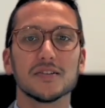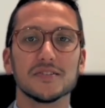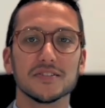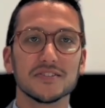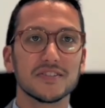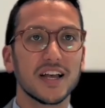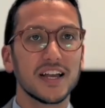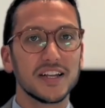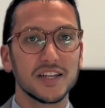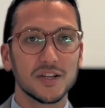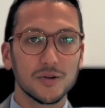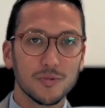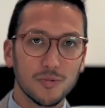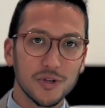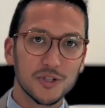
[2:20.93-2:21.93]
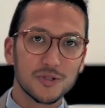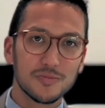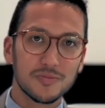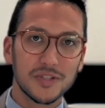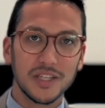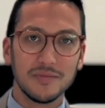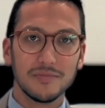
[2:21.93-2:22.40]
deciding which
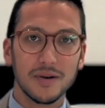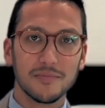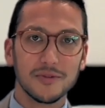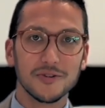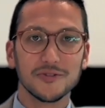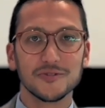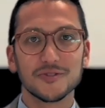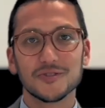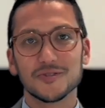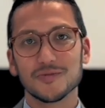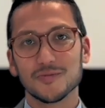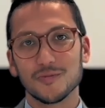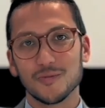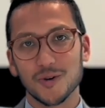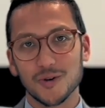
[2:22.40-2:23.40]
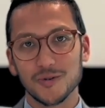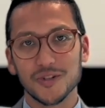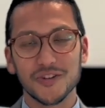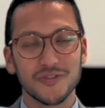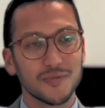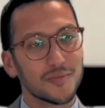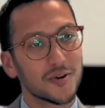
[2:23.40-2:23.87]
team members work on
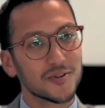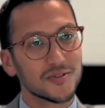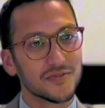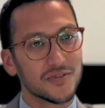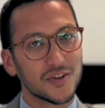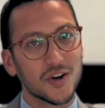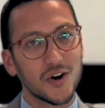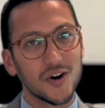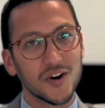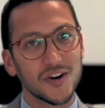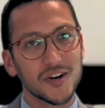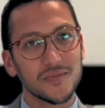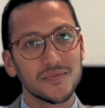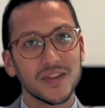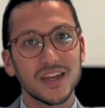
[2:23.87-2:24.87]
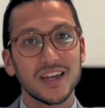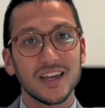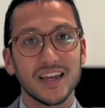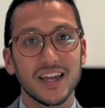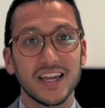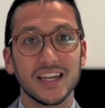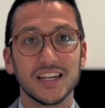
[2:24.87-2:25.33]
different parts of the car,
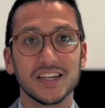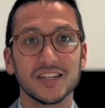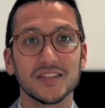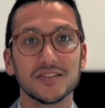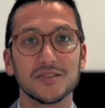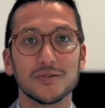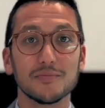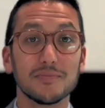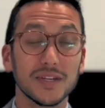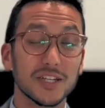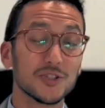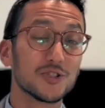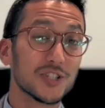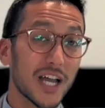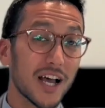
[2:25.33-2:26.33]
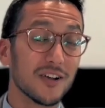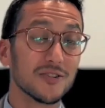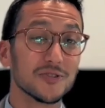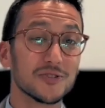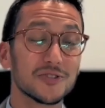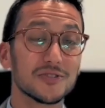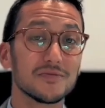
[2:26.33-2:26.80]
and the biggest
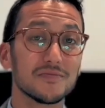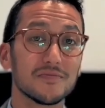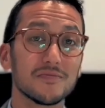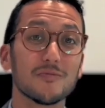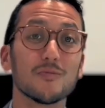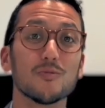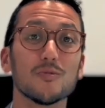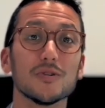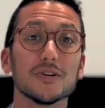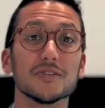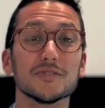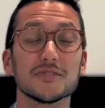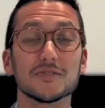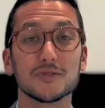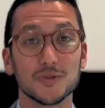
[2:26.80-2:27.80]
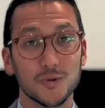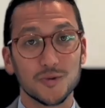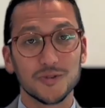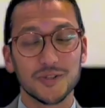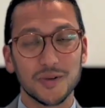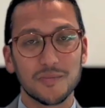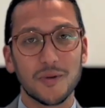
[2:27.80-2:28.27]
challenge was
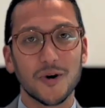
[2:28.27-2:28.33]
sourcing